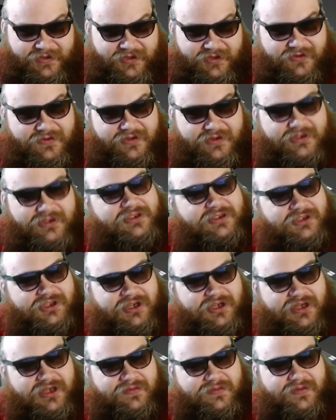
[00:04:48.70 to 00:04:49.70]
do a good
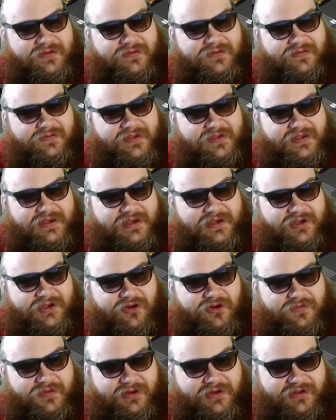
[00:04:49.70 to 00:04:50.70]
job, we'll say,
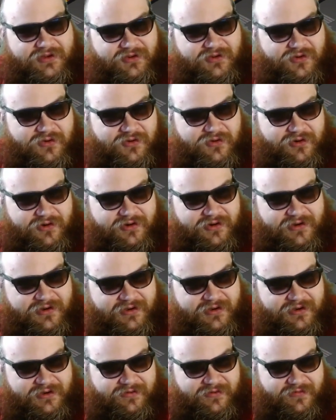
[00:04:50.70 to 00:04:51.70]
opening the door
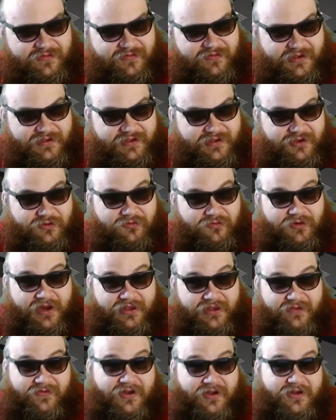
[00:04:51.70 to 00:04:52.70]
to fix the
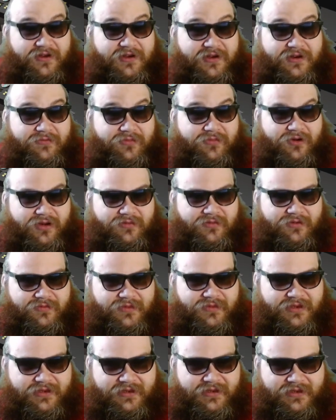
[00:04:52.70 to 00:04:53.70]
Wrath of Khan problem.